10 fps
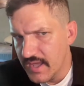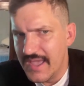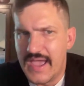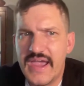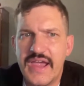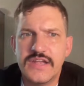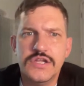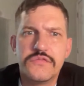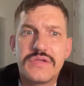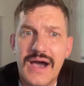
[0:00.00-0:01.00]
And
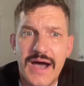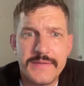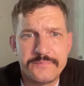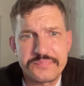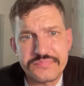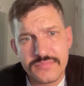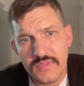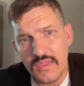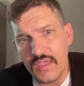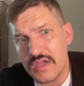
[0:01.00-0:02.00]
you've got
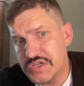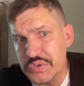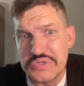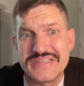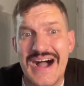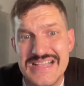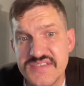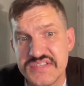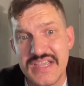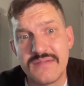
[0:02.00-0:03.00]
two sides
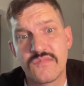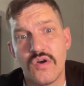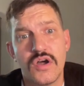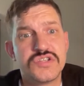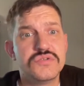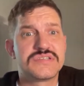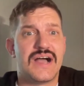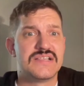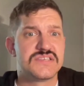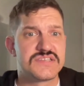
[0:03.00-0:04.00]
of the same
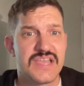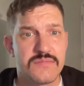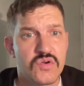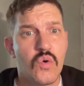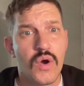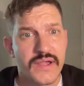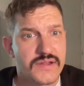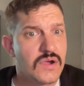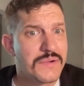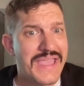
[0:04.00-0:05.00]
coin
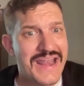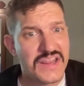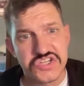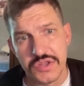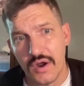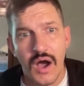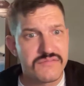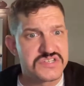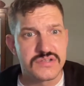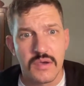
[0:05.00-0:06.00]
going at each other.
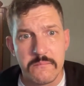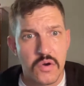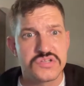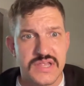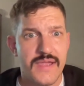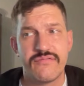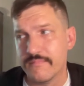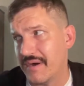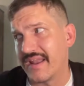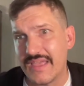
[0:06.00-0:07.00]
Obviously, most
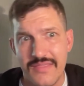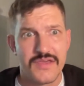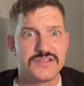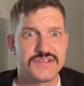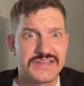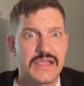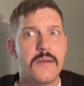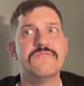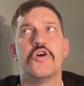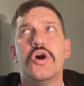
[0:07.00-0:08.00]
everybody that is
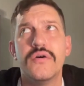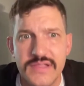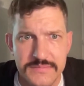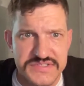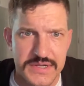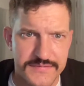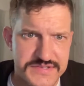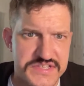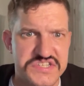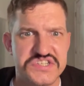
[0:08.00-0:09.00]
involving themselves
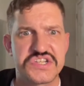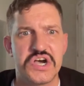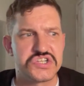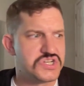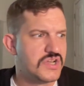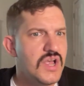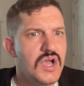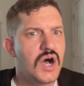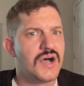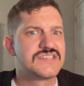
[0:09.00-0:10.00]
in this discussion
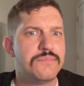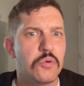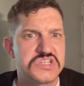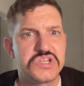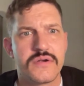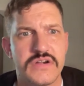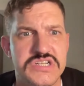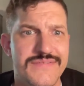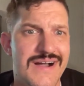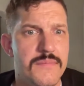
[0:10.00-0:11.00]
supports the
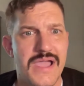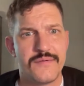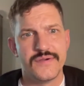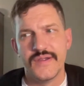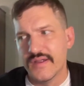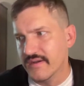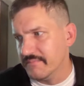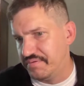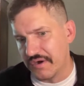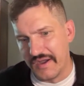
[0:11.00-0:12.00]
University of Alabama,
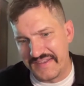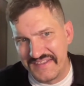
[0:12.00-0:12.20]
but